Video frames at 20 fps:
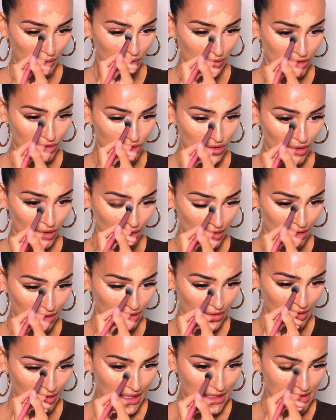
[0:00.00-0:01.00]
Once you colour
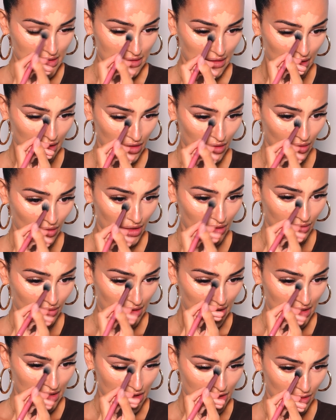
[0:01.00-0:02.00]
correct it, you only
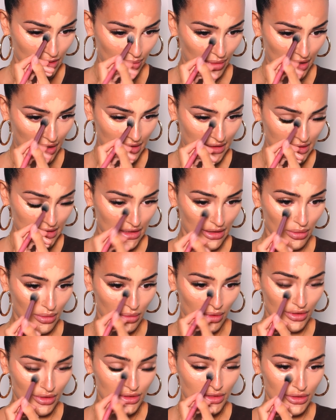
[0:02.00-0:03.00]
really need to apply concealer
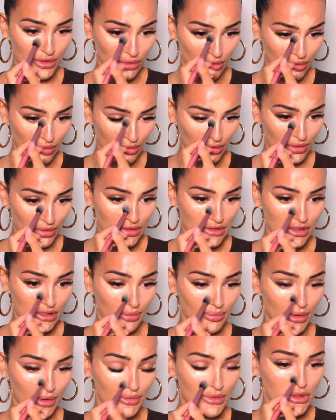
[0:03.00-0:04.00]
once or
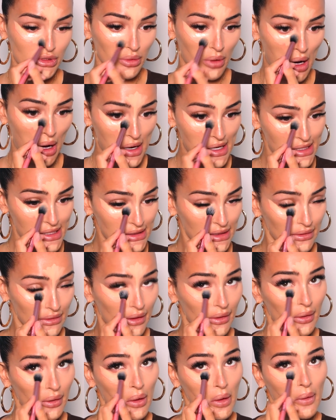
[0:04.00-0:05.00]
sometimes twice, and
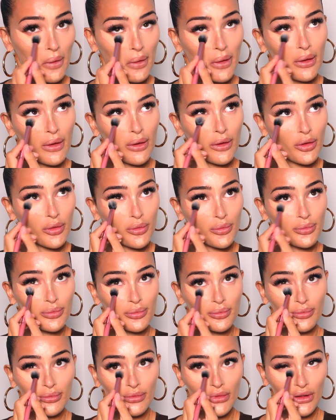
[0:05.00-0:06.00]
then
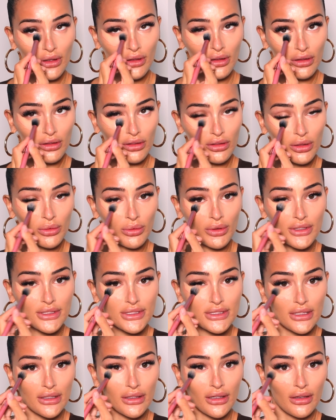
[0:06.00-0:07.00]
you won't
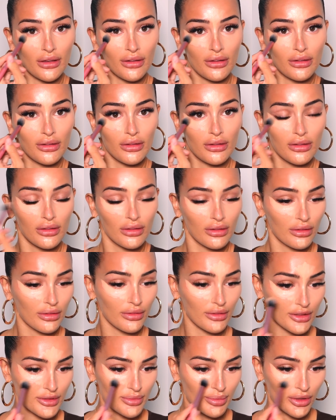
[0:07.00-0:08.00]
see it.
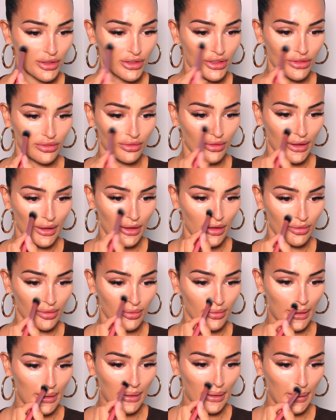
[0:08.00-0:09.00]
This brush is really good for
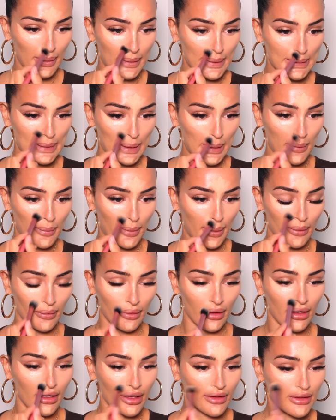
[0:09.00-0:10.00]
blending out concealer, by the
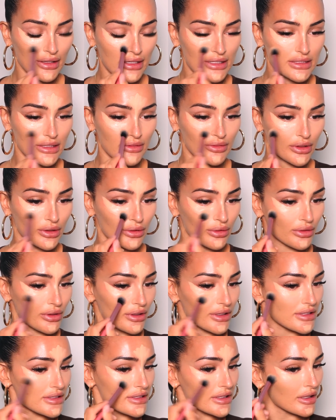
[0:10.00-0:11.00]
way. I think it's even called a
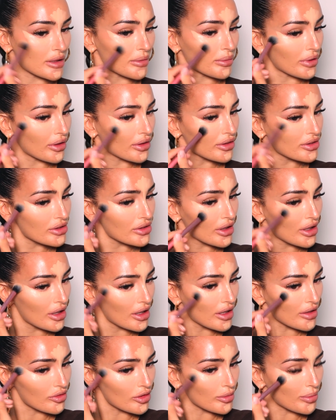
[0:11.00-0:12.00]
concealer brush
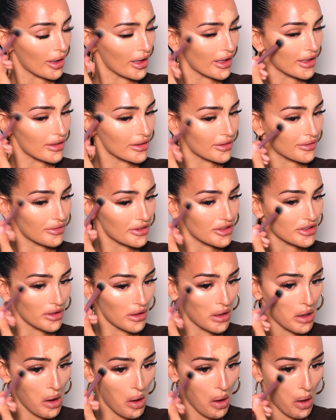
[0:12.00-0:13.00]
if you buy it
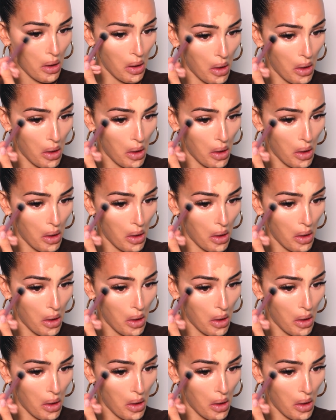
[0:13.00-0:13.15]
individually.